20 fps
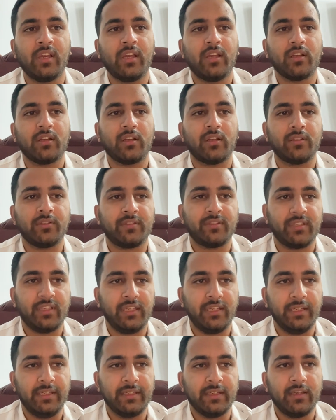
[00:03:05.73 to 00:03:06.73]

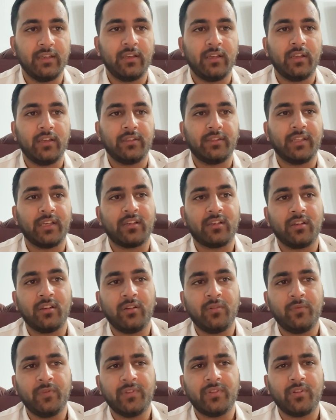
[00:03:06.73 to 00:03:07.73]
concede. The
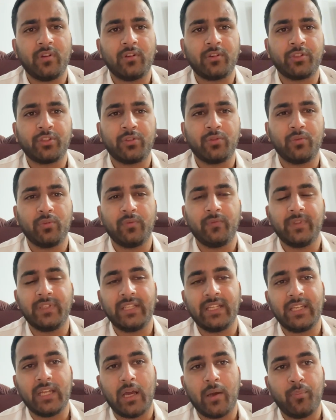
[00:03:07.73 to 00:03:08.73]
curves are shown
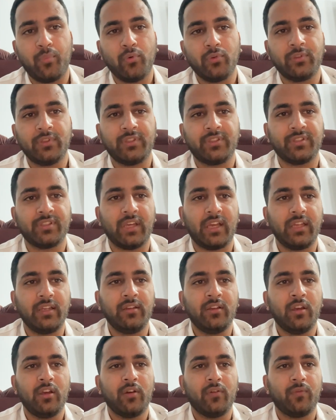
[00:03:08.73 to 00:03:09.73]
with an opposite
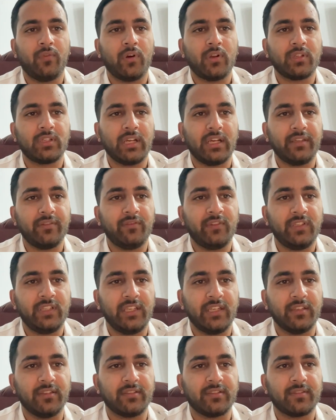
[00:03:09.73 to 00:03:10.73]
sign for
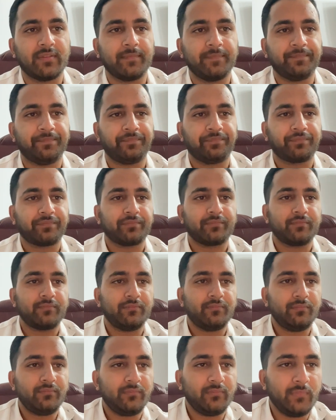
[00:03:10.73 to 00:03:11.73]
convenience.
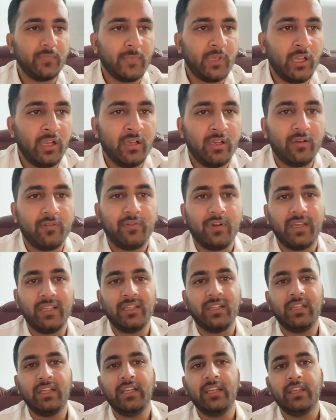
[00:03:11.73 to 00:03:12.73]

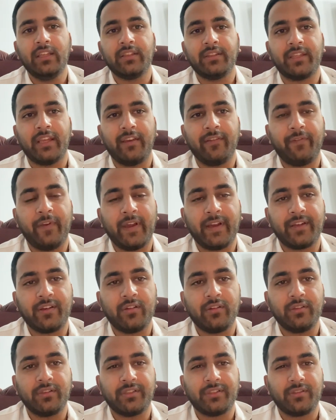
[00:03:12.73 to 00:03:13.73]
Finally, the effect
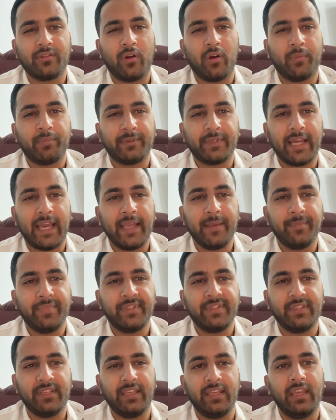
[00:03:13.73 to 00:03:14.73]
of type
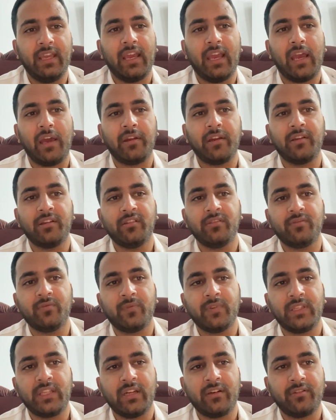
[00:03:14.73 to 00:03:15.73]
C arises
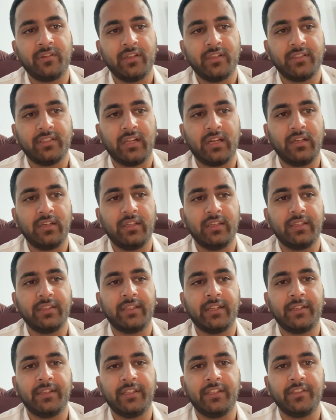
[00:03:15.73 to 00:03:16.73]
with a result in
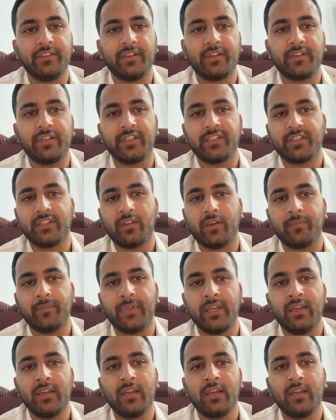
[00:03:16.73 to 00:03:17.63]
the degeneration of the